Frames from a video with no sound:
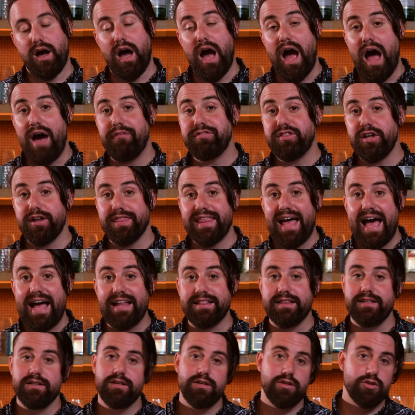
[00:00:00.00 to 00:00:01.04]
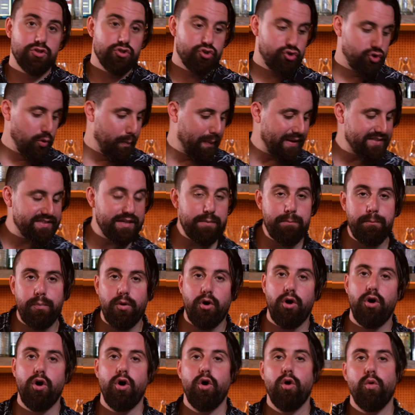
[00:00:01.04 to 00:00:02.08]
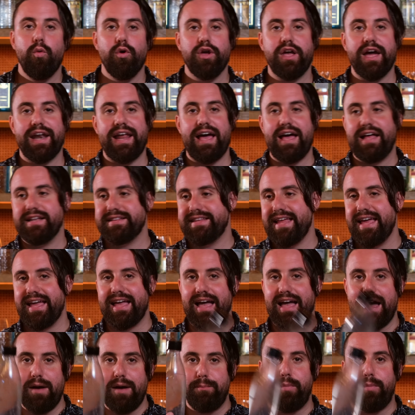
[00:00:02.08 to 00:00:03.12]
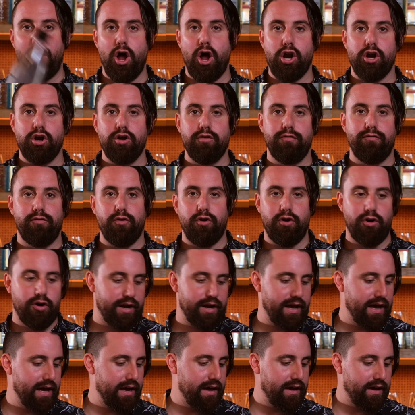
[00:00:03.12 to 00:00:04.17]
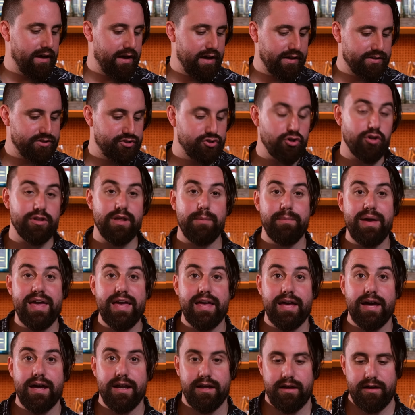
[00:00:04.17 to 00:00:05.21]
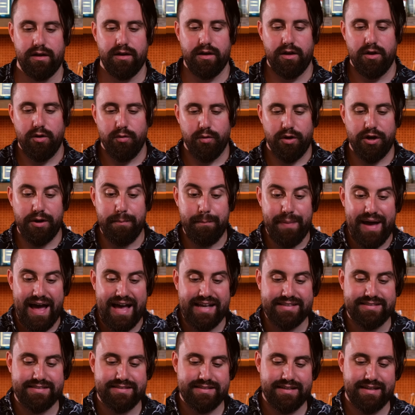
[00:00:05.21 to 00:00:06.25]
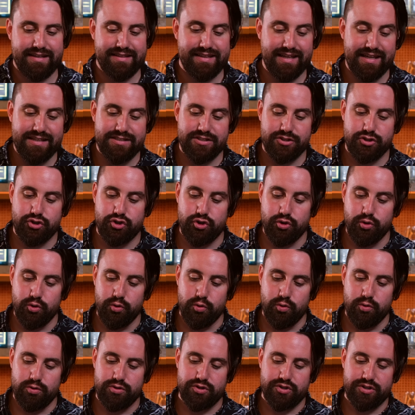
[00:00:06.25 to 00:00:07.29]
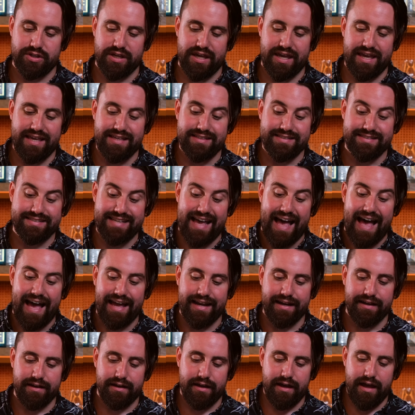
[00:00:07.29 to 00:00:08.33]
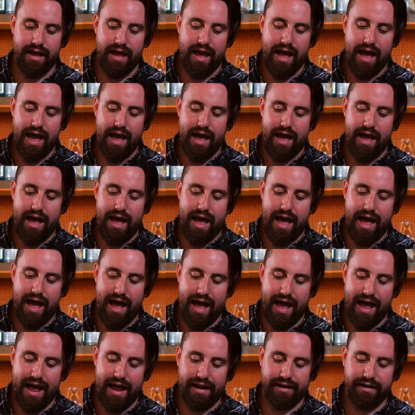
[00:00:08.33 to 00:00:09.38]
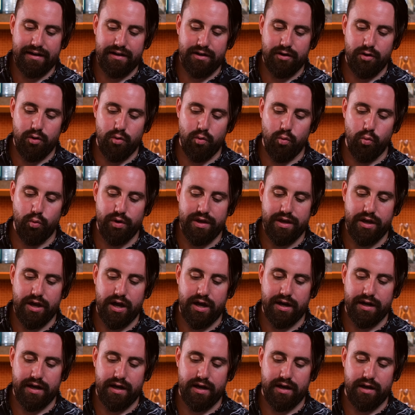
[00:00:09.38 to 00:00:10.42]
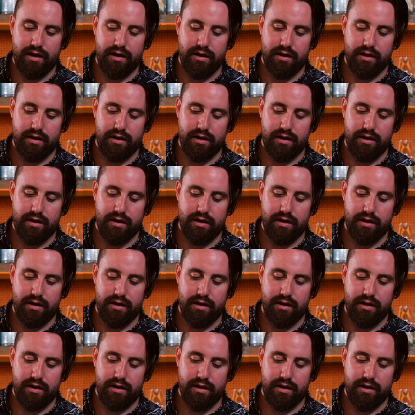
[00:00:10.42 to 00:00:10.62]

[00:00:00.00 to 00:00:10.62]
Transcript: After that, super simple, we're gonna take a bottle for a soda maker. We're gonna pass this juice inside, and we're gonna